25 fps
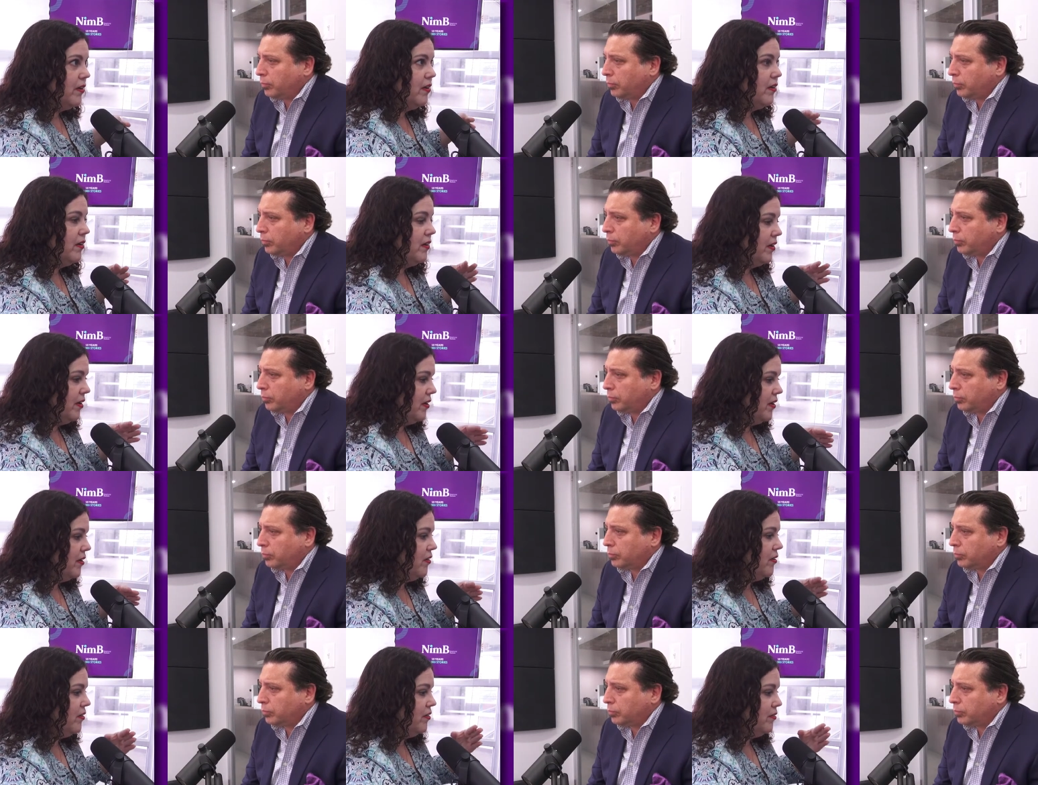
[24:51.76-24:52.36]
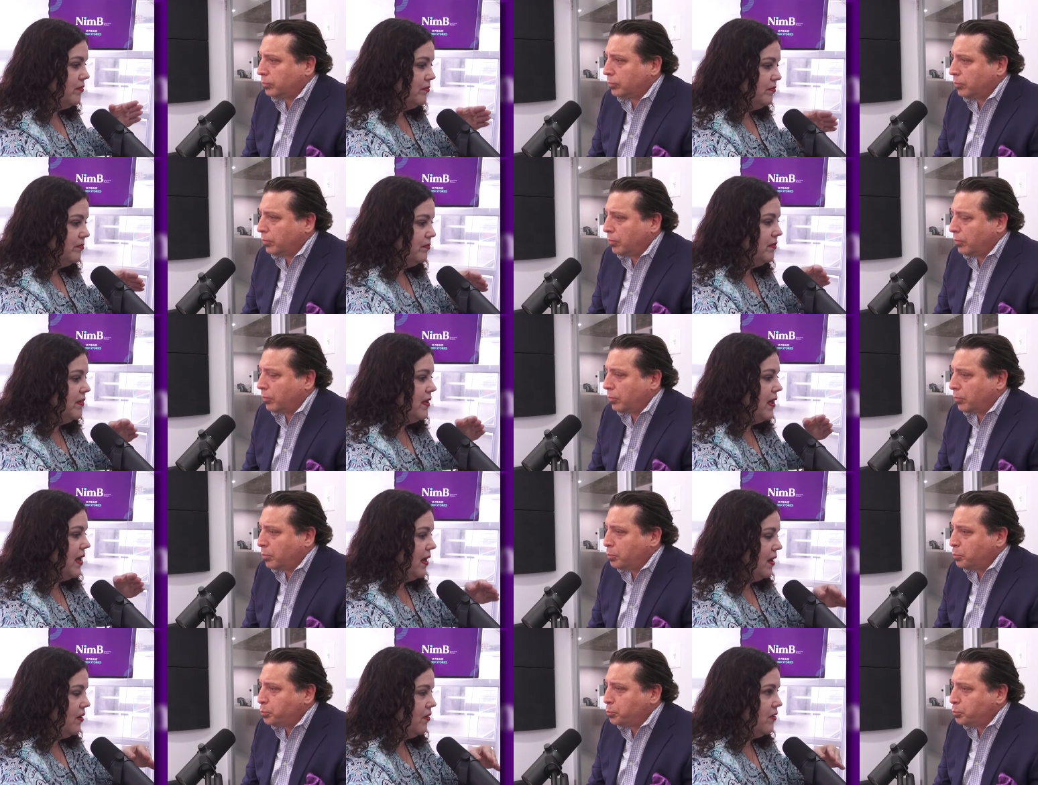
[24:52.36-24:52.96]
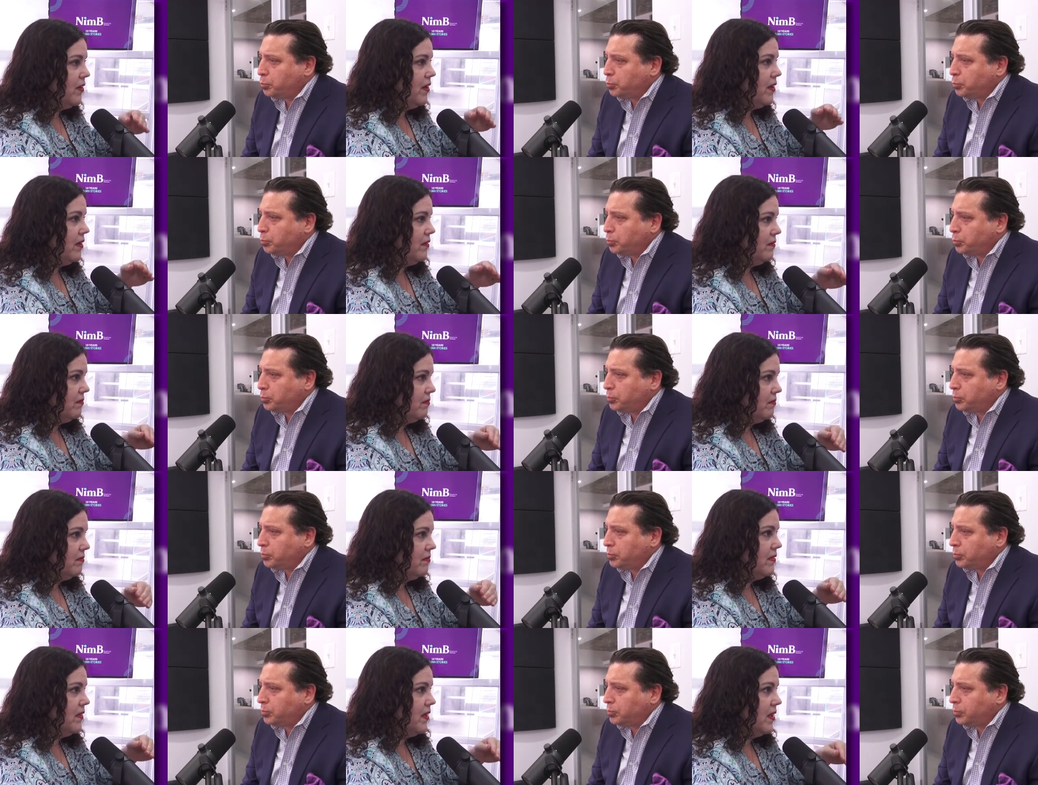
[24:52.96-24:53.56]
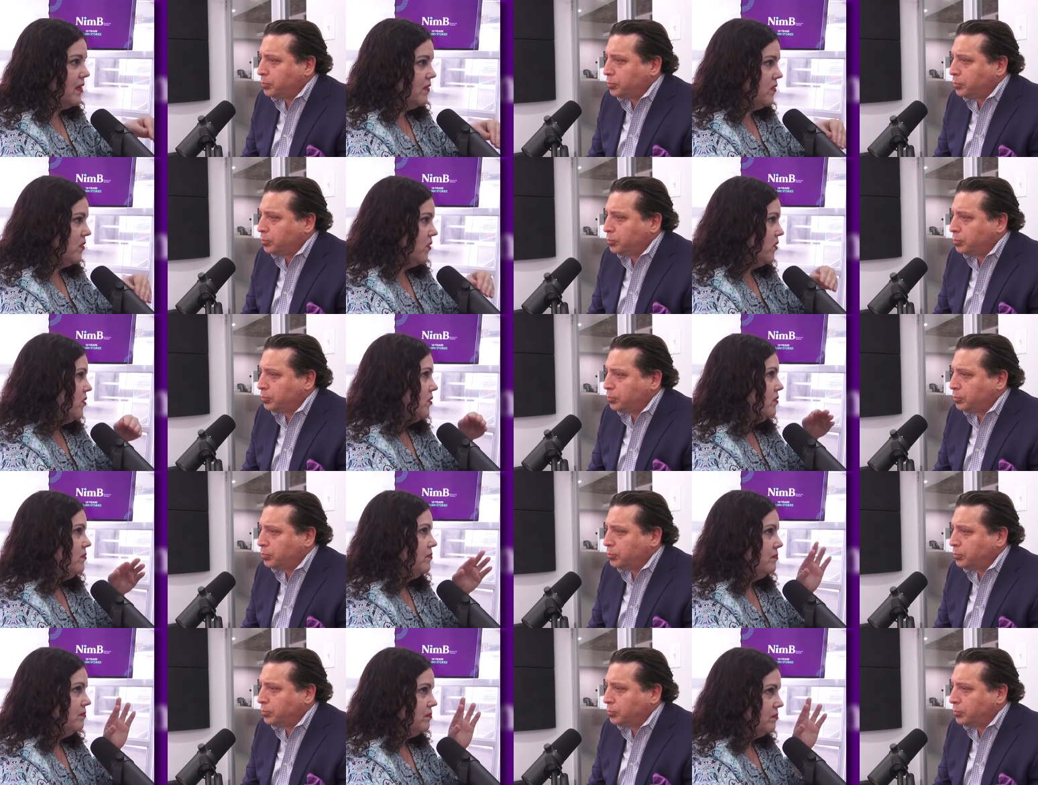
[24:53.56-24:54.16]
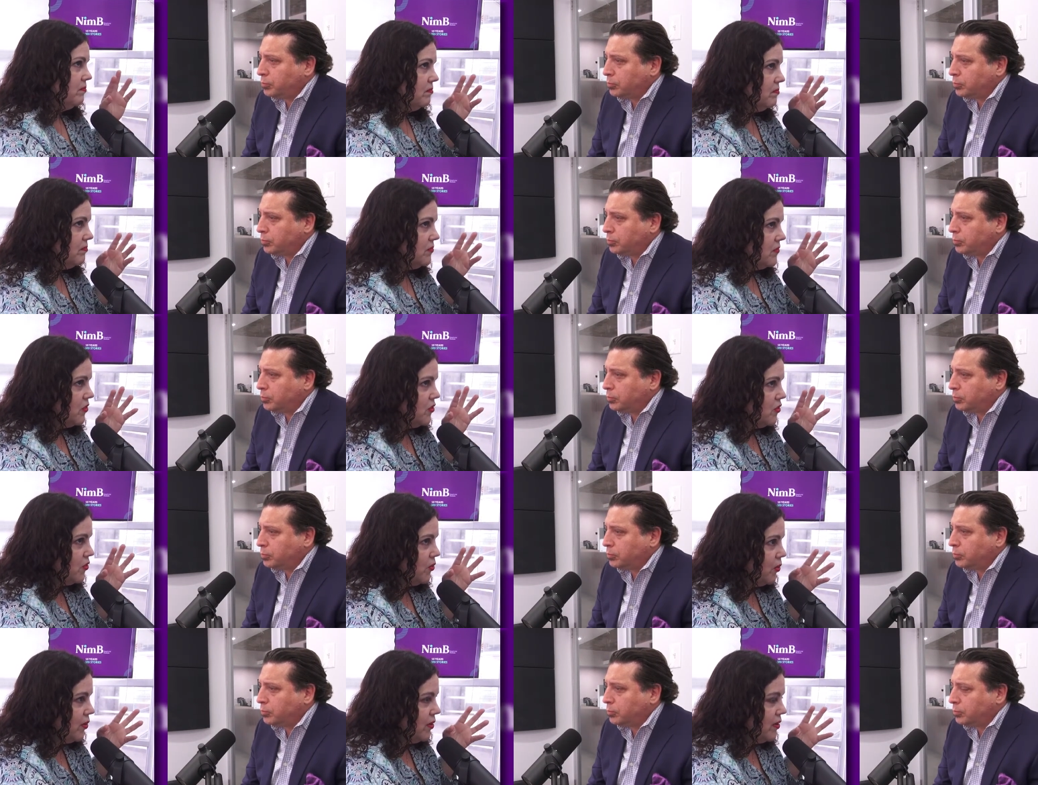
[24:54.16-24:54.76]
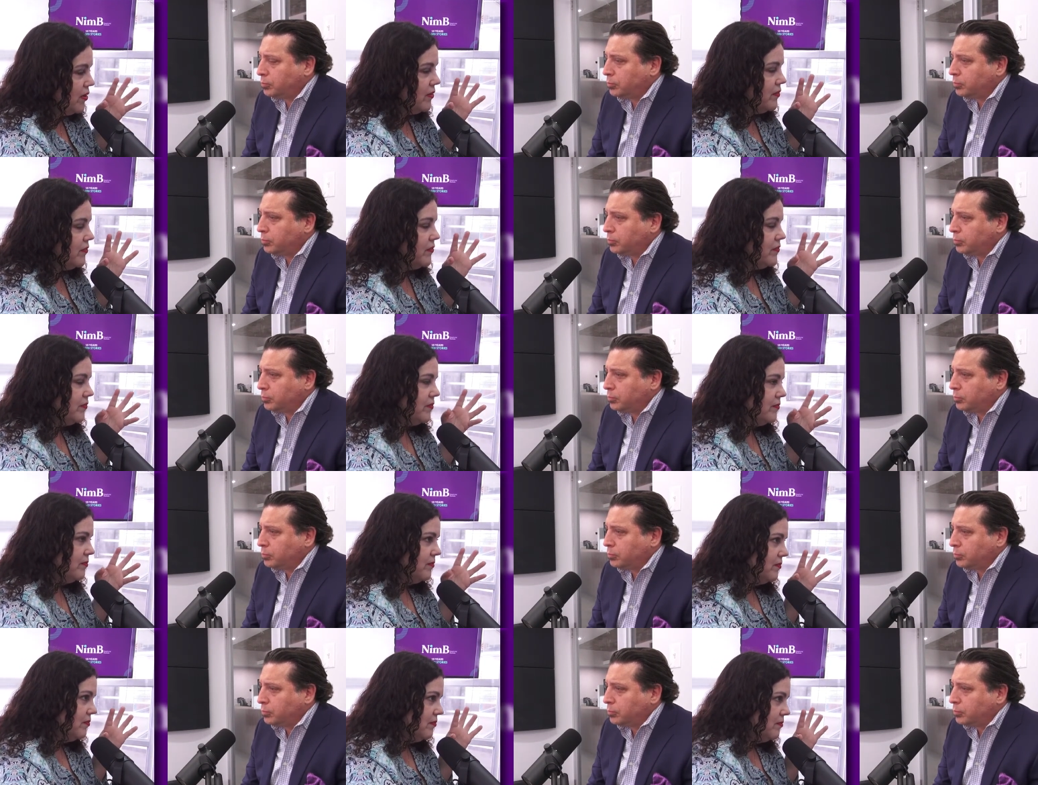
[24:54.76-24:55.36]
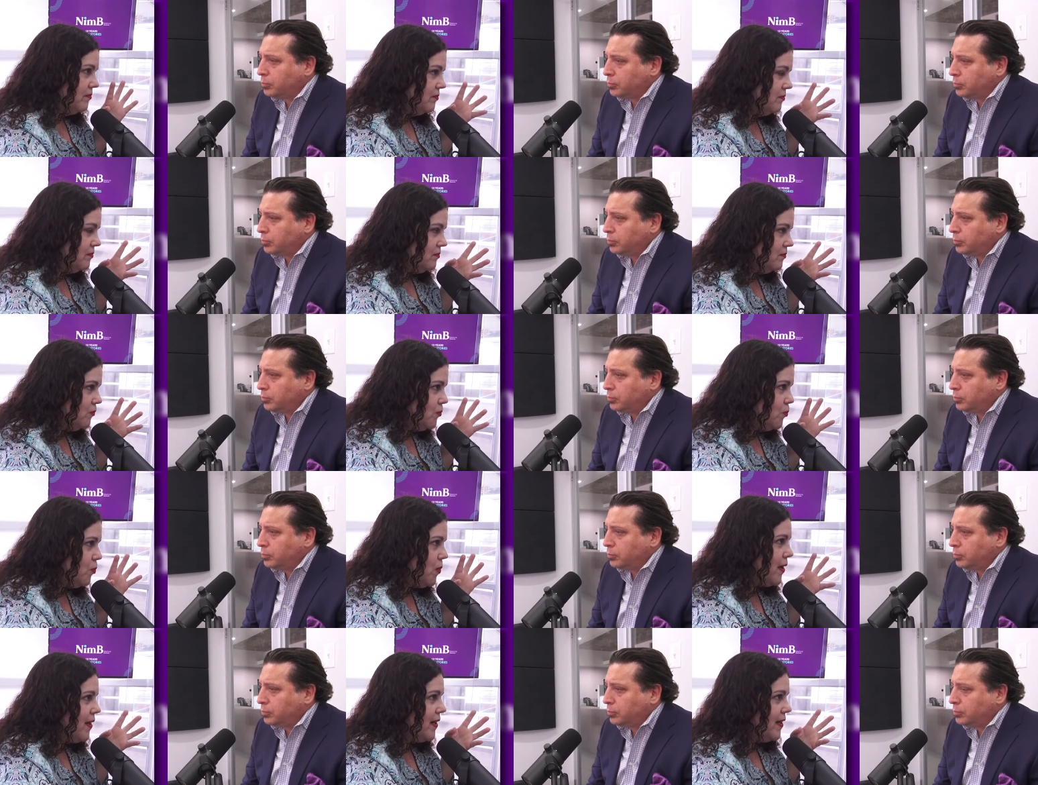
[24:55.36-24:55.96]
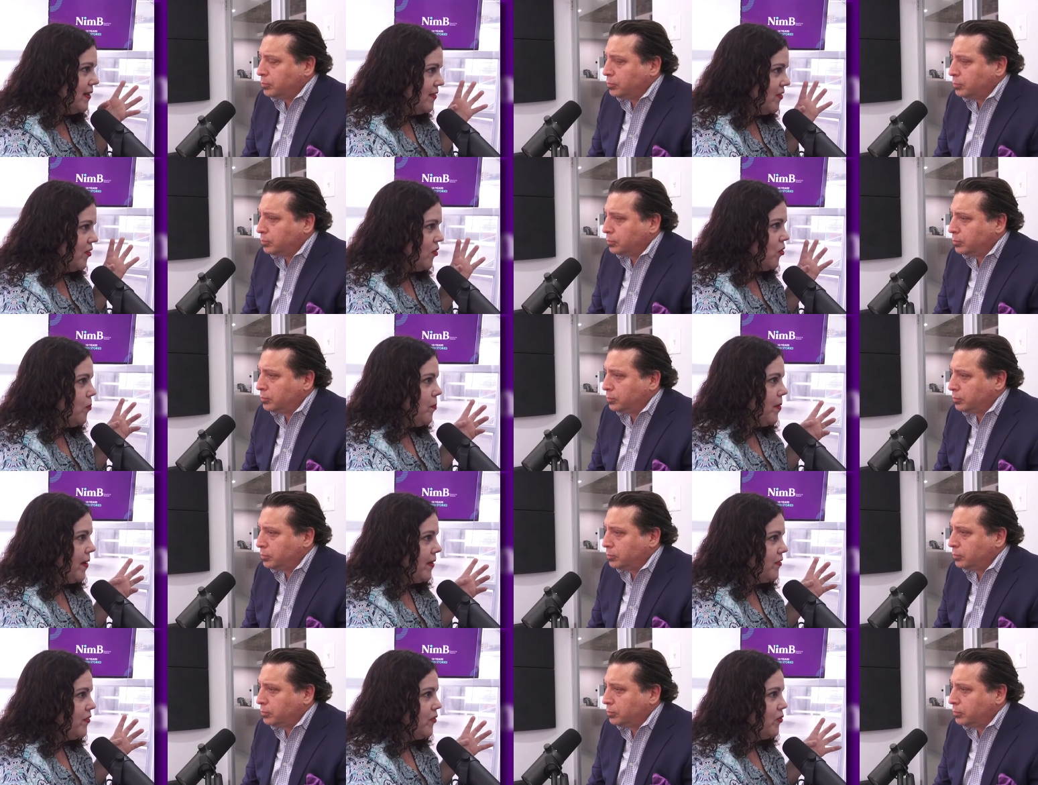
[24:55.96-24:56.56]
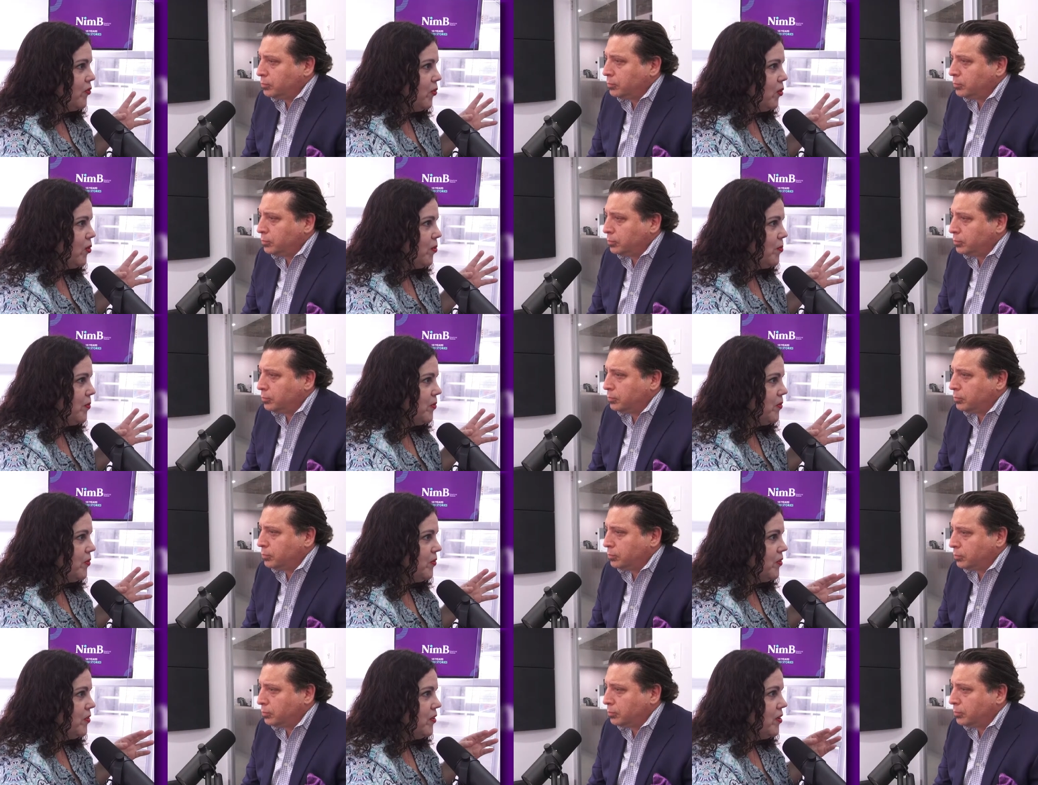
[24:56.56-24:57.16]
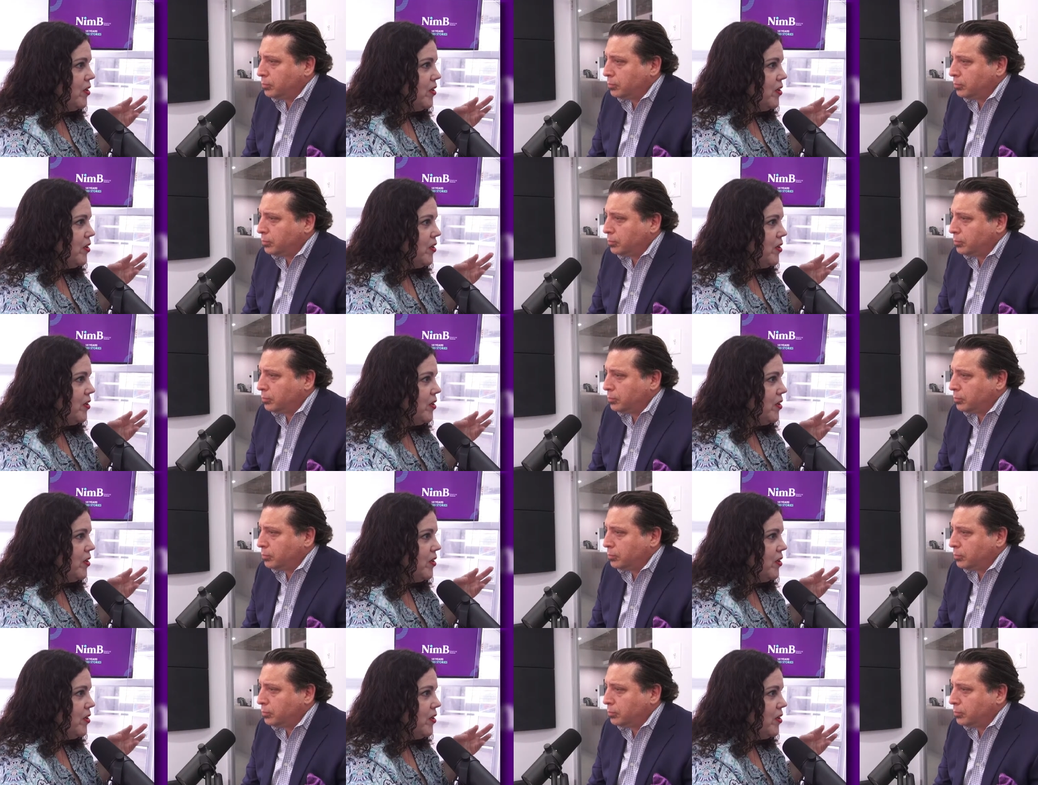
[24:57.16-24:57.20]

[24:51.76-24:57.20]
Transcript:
Speaker 1: you know now that things are sort of wanting to go back to normal.